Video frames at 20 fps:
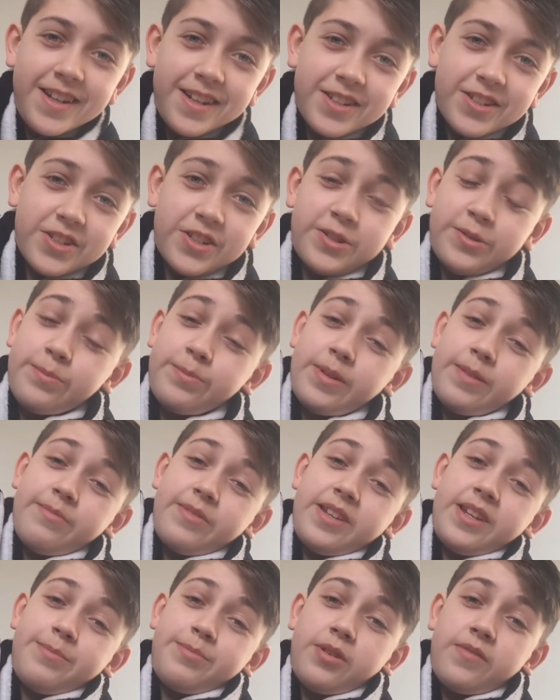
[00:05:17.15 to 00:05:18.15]
Just couldn't be
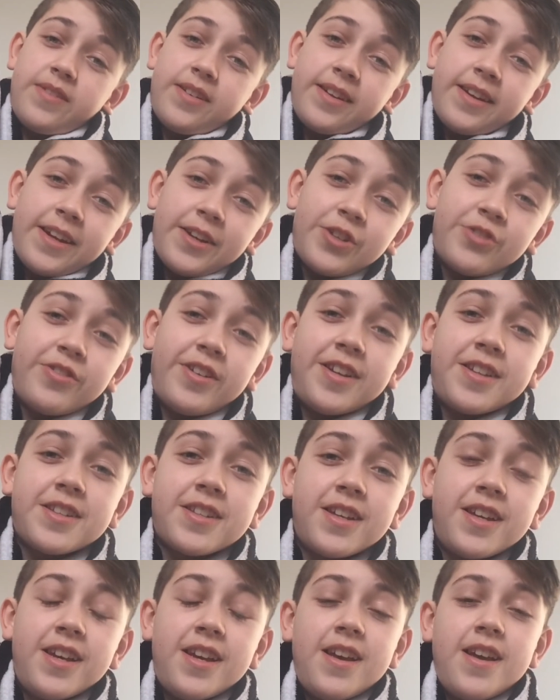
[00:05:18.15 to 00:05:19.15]
really bothered to get dressed.